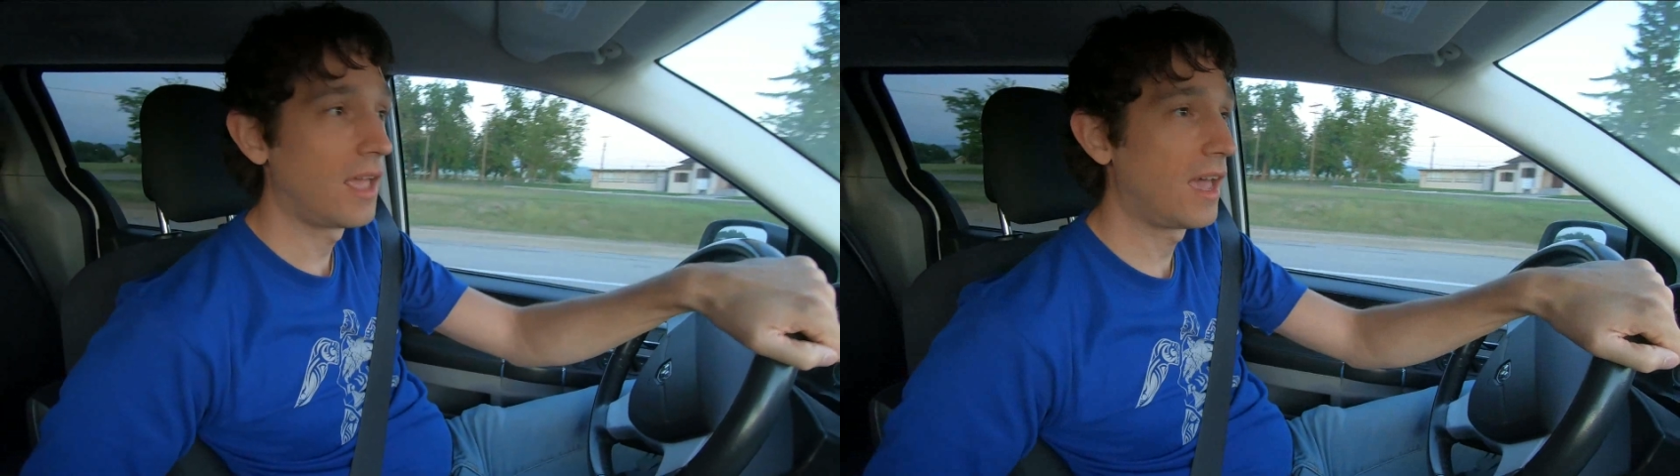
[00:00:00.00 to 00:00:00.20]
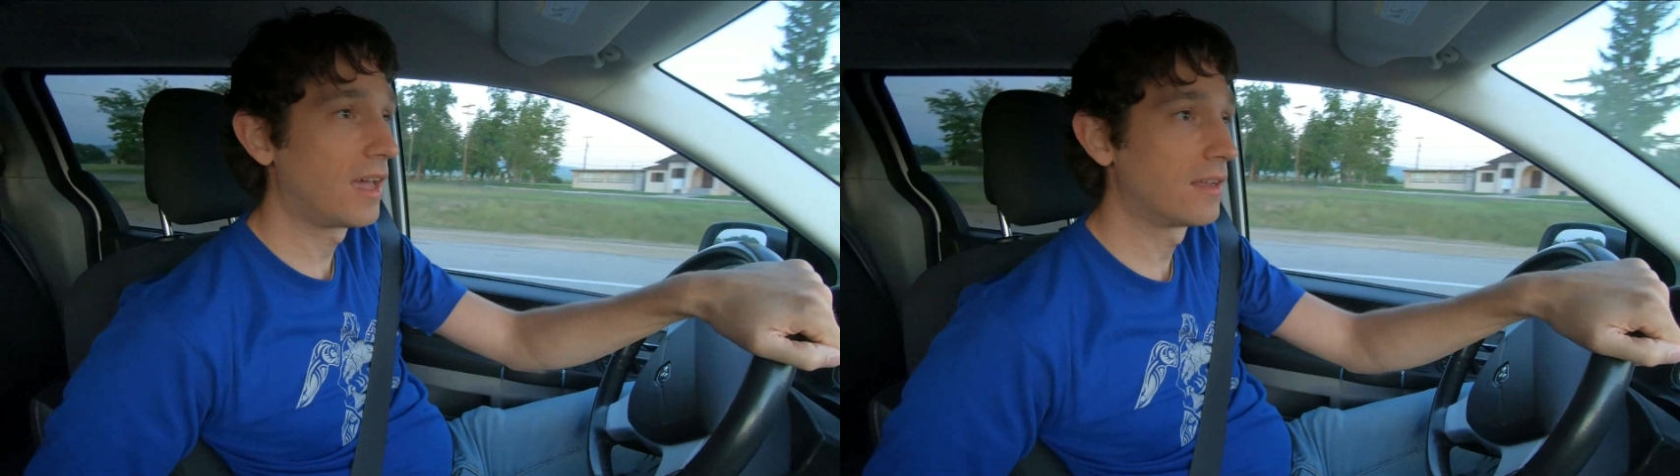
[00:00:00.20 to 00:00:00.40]

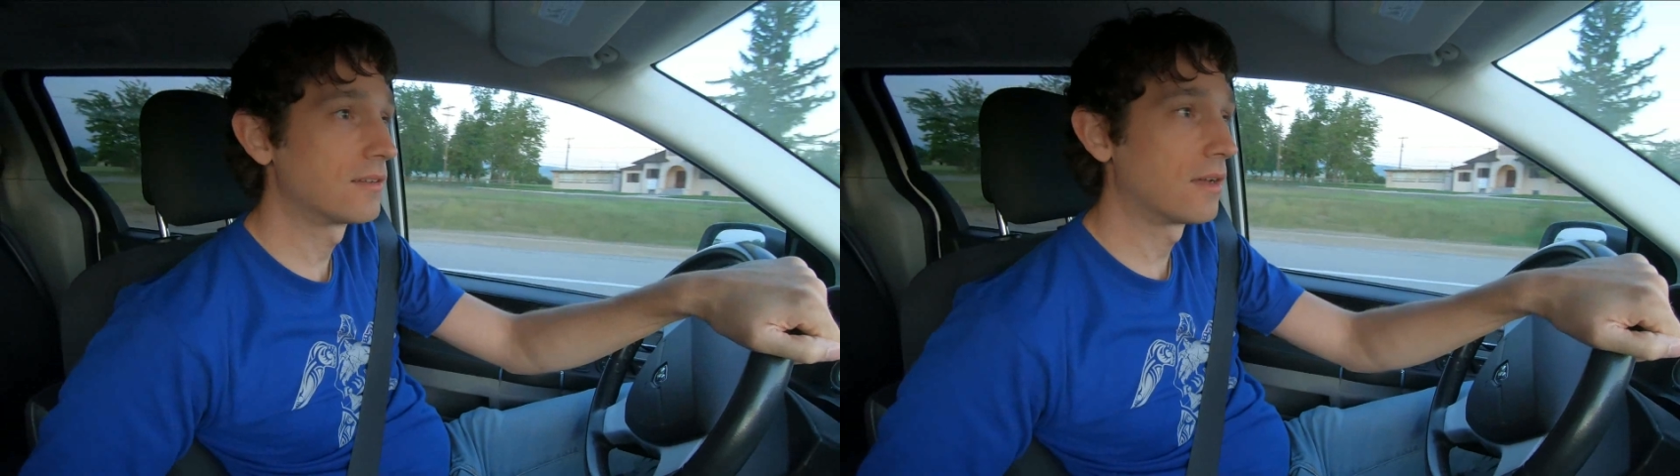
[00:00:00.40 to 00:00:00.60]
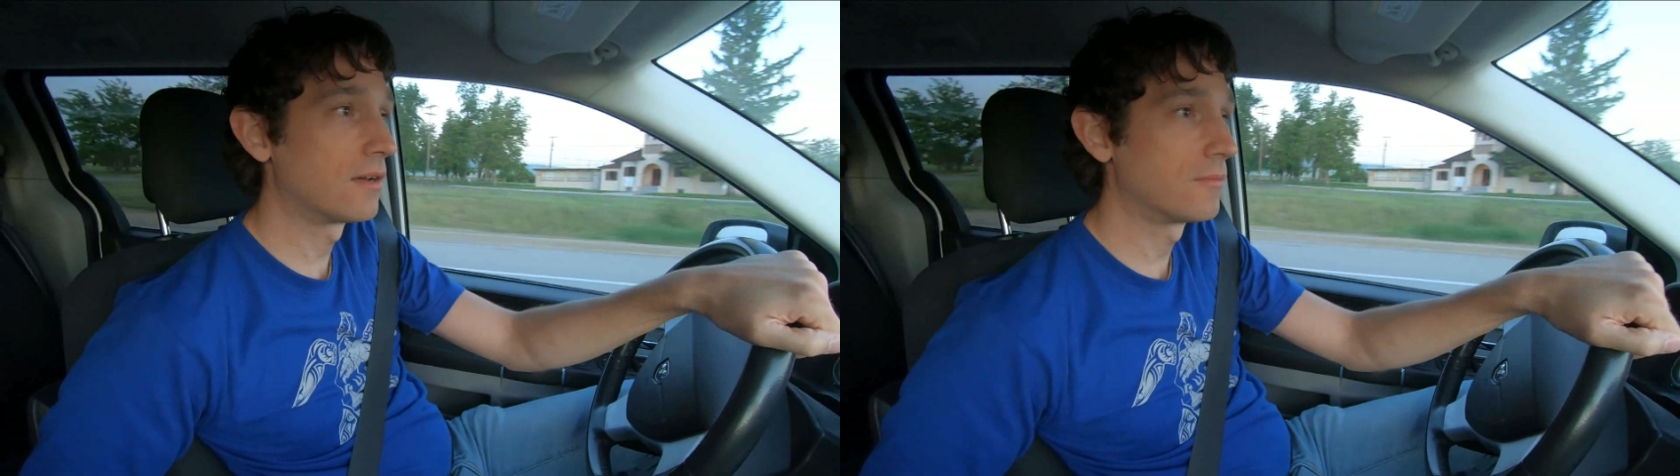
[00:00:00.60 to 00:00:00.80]

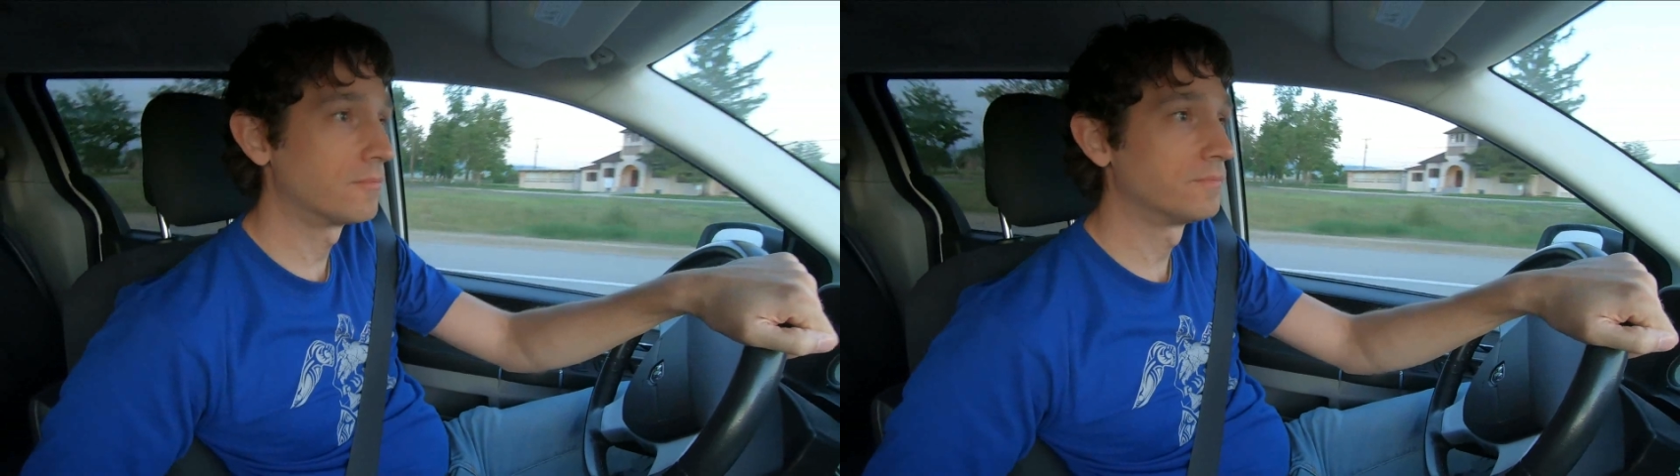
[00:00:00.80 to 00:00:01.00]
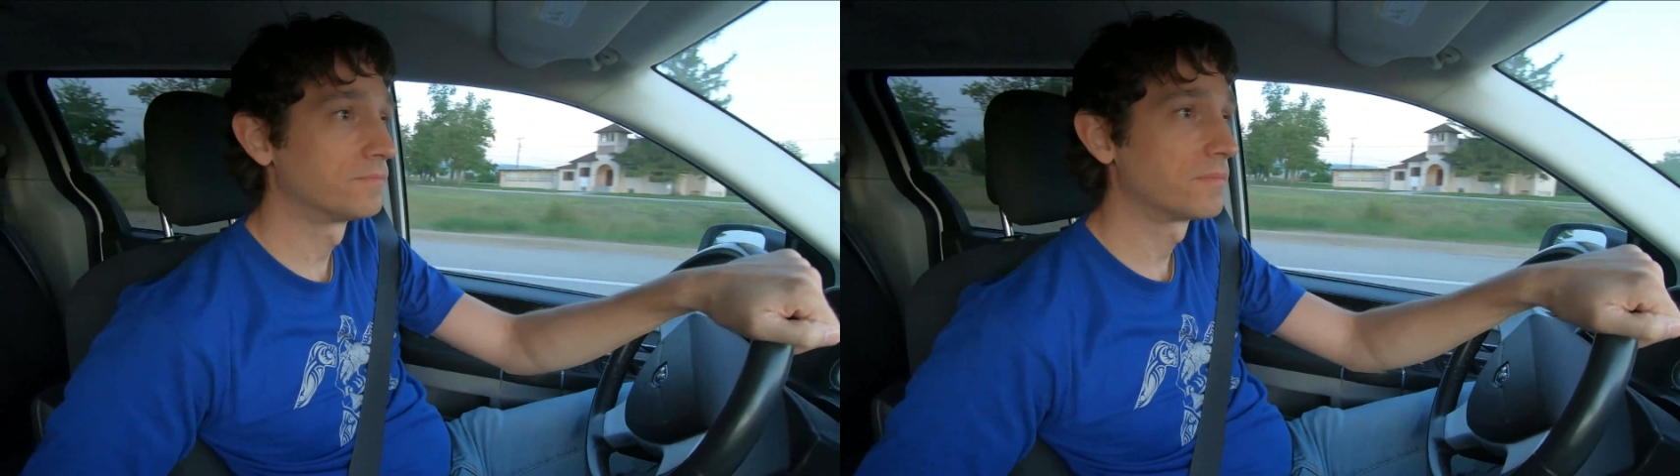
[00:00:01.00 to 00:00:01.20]
and
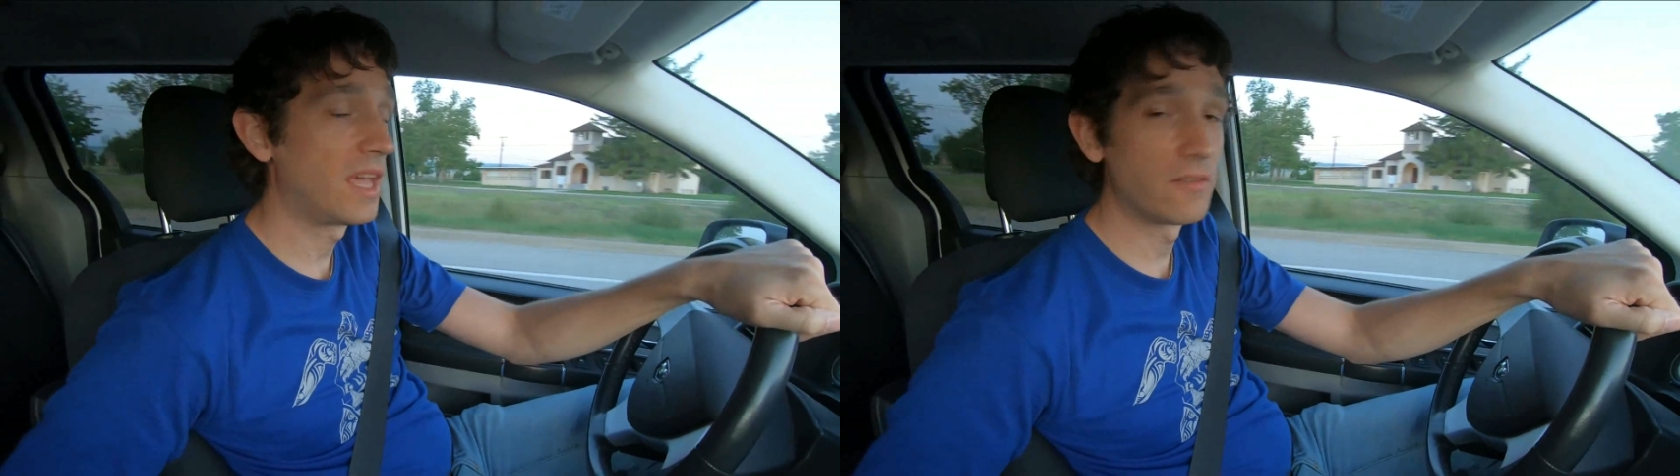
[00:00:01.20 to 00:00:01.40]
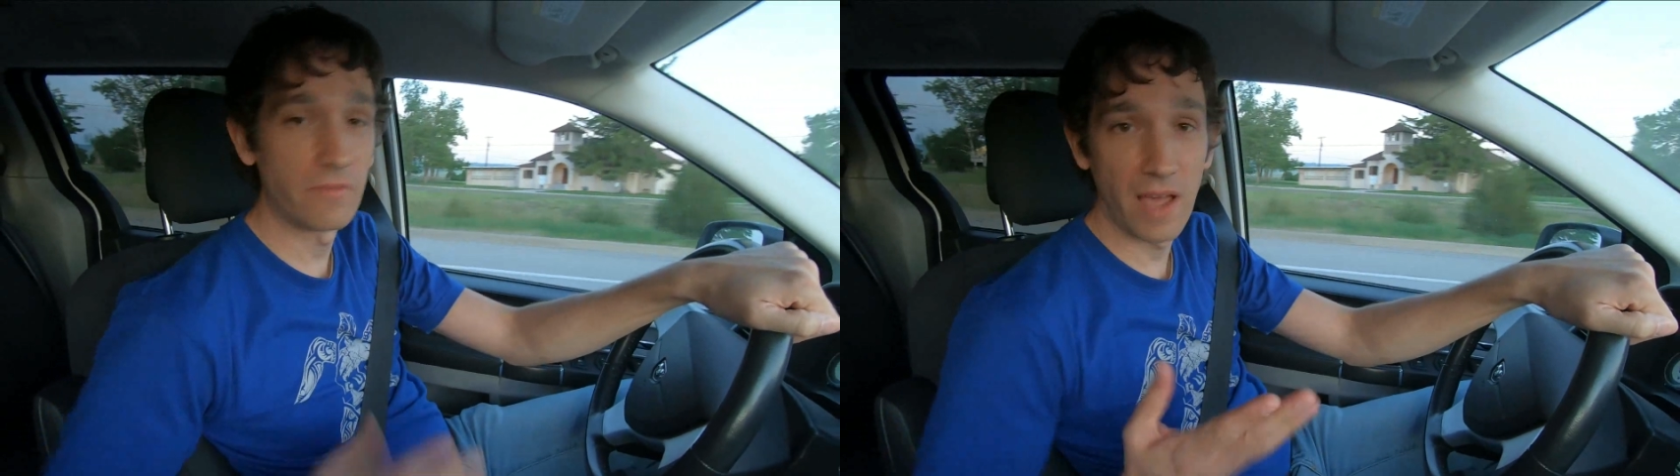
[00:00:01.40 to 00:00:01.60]

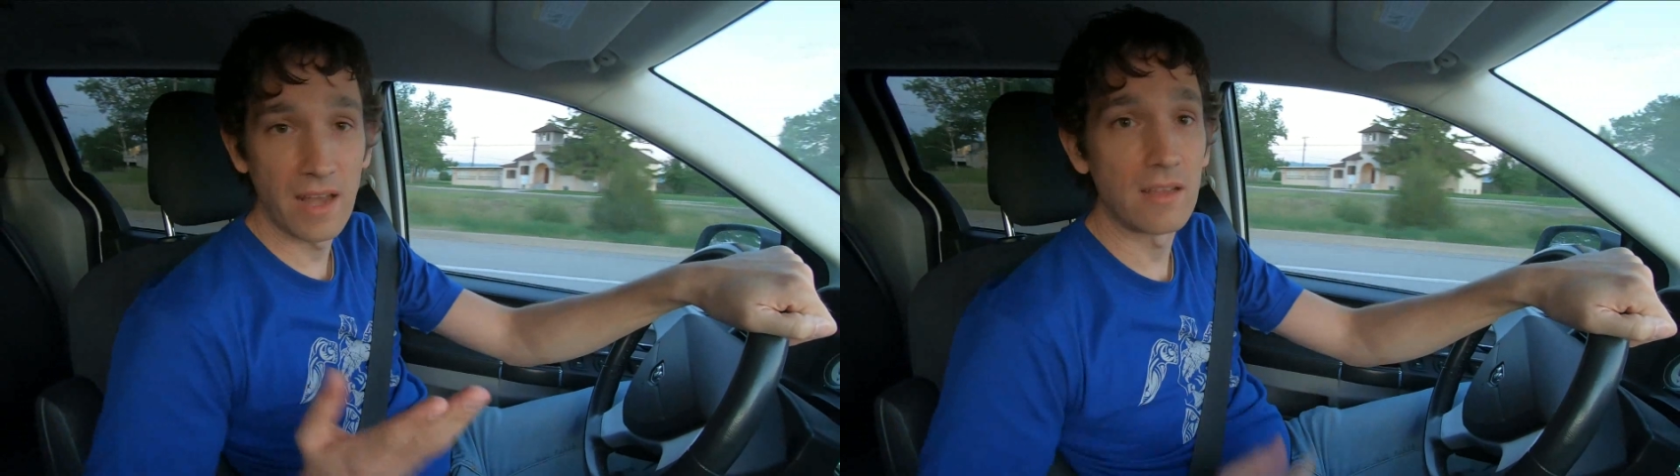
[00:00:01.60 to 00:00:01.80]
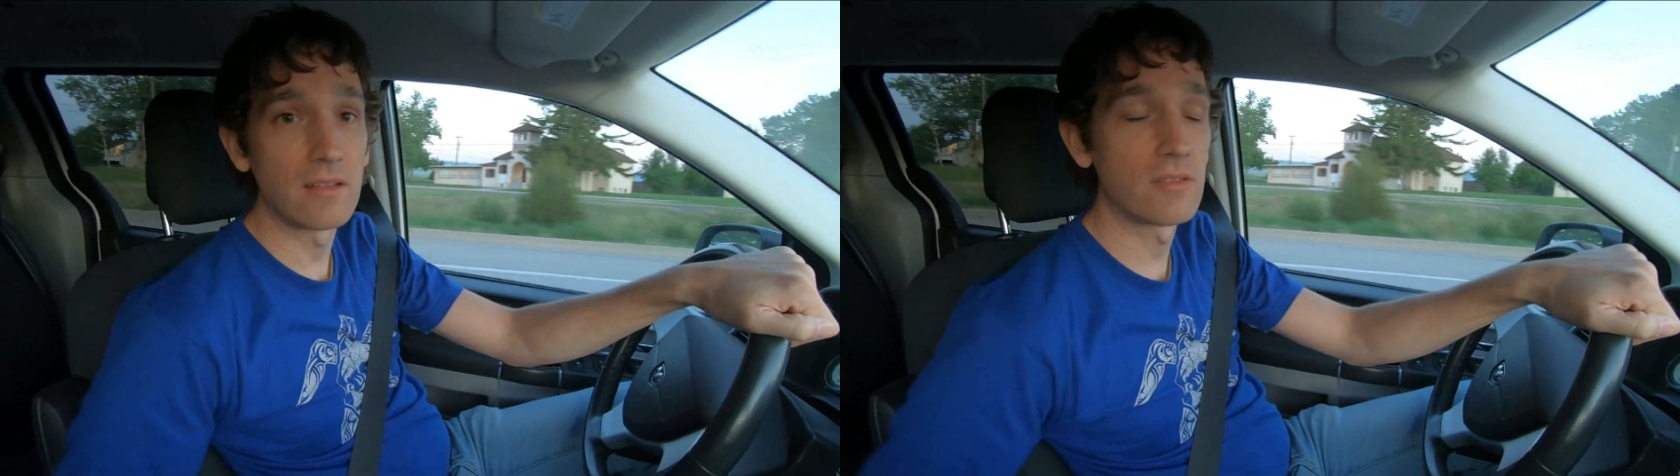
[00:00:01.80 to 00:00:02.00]
find it.